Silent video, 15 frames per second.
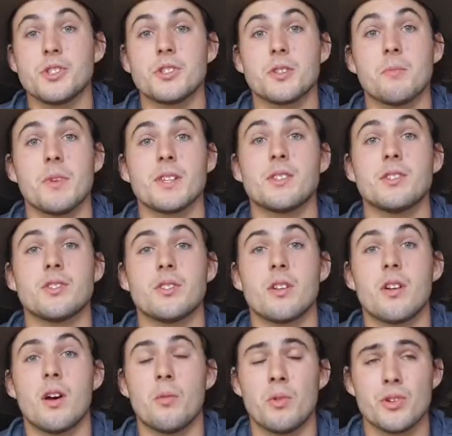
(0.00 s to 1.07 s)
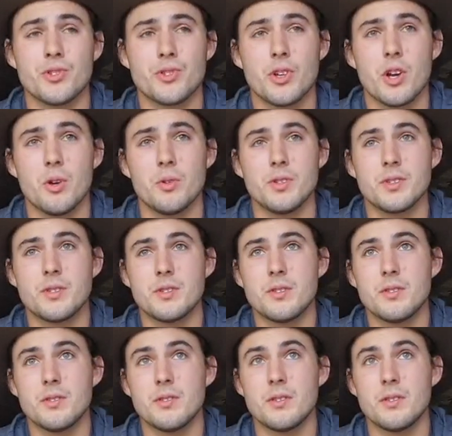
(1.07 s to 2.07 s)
the message that I want to show. Is